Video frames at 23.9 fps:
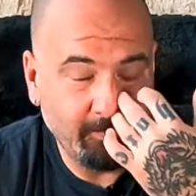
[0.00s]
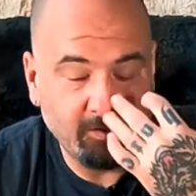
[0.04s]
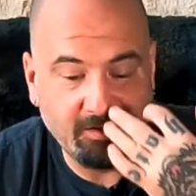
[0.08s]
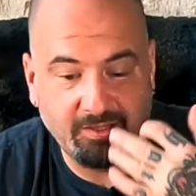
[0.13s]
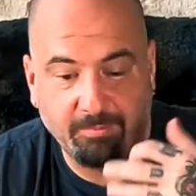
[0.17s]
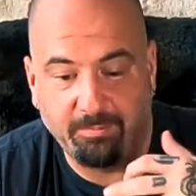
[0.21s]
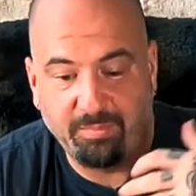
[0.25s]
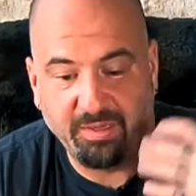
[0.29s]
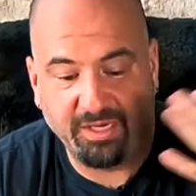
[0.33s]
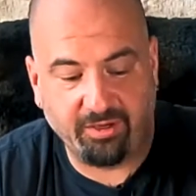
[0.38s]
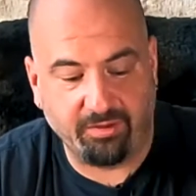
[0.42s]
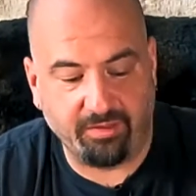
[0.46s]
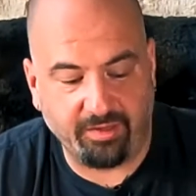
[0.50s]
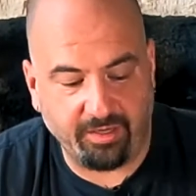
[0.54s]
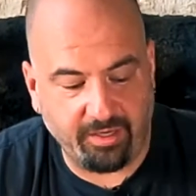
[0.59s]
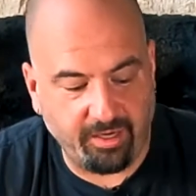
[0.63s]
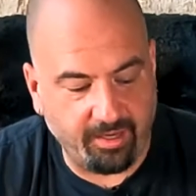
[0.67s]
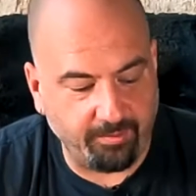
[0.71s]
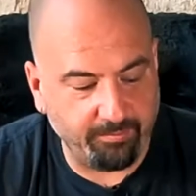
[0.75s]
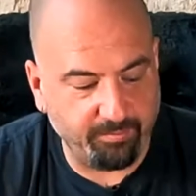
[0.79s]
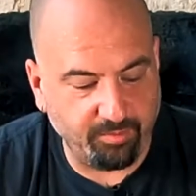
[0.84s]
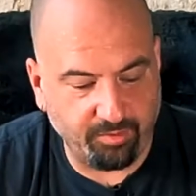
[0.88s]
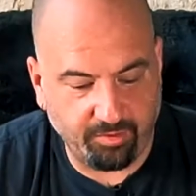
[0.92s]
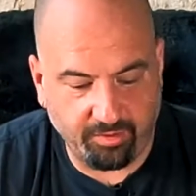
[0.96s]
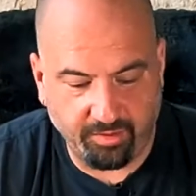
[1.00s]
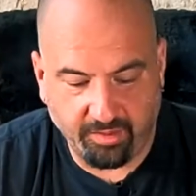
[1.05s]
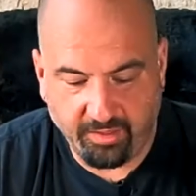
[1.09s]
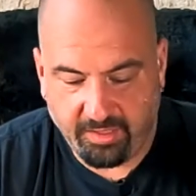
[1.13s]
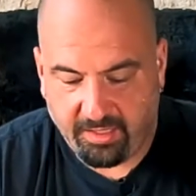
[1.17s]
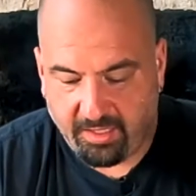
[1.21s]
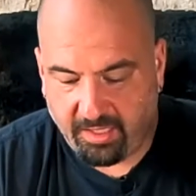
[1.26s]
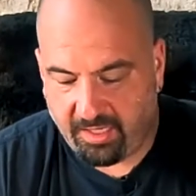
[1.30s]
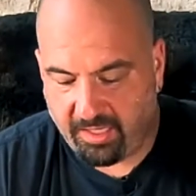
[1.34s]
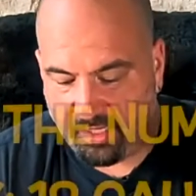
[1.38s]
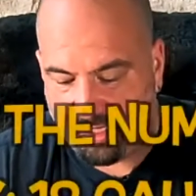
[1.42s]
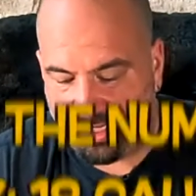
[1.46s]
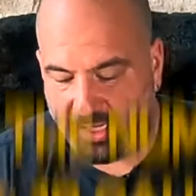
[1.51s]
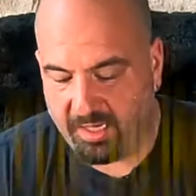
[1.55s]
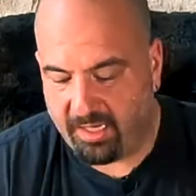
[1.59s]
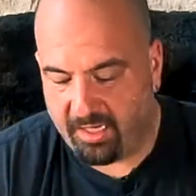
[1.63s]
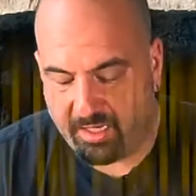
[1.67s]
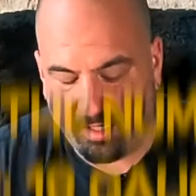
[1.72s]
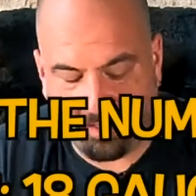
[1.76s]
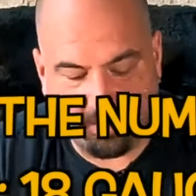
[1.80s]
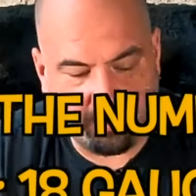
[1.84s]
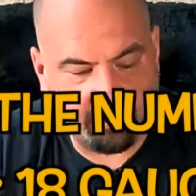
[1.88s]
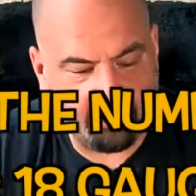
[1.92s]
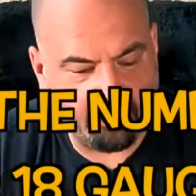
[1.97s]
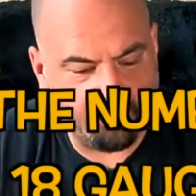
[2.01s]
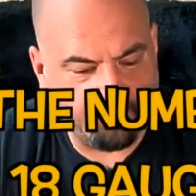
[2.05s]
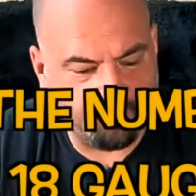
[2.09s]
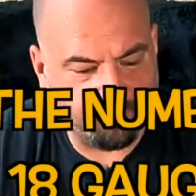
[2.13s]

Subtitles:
The bigger the number, I